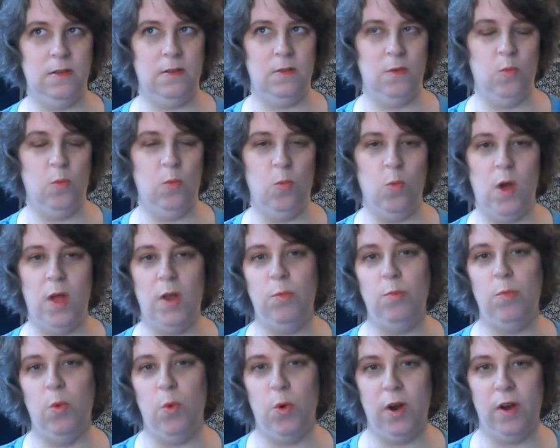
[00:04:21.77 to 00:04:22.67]

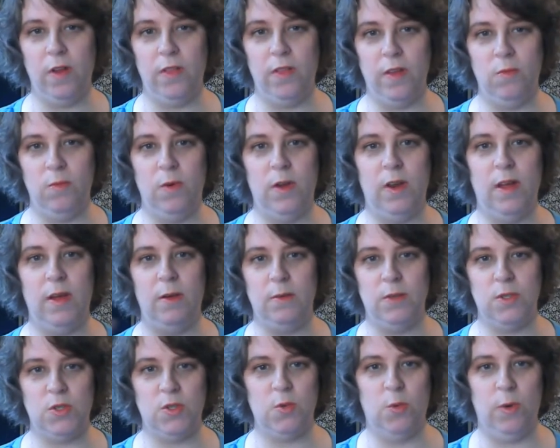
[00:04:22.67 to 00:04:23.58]
one more than when I
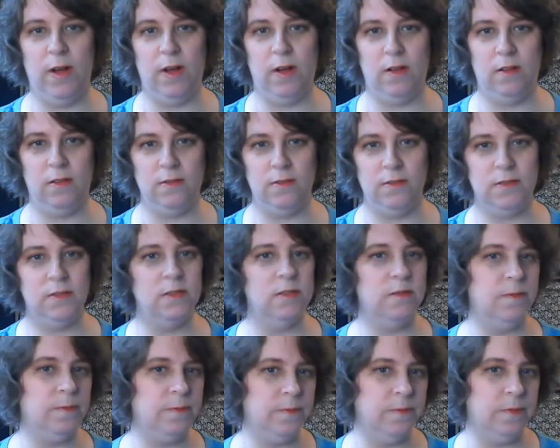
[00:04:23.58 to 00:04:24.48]
was 12.
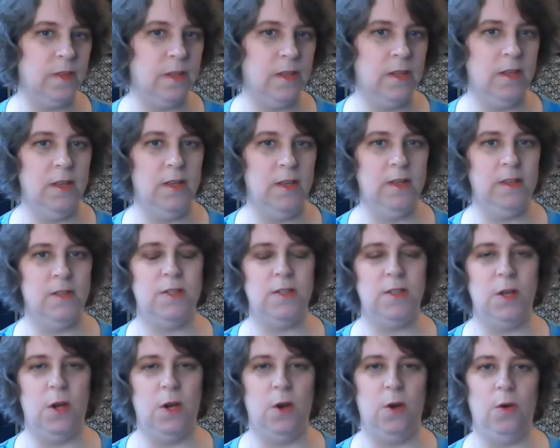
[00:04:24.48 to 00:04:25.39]

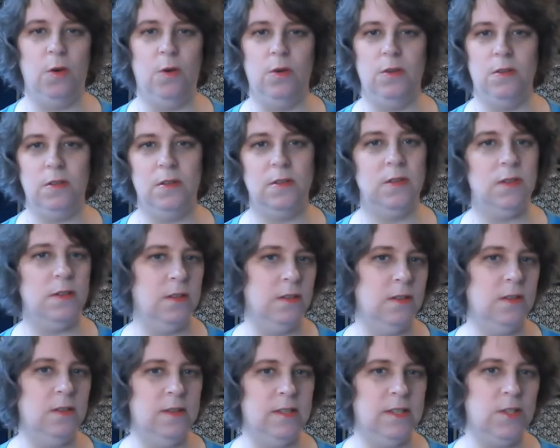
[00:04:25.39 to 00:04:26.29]
So
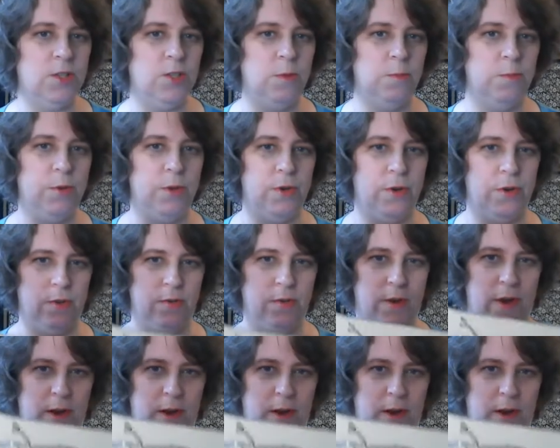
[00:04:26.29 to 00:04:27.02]
that should put her right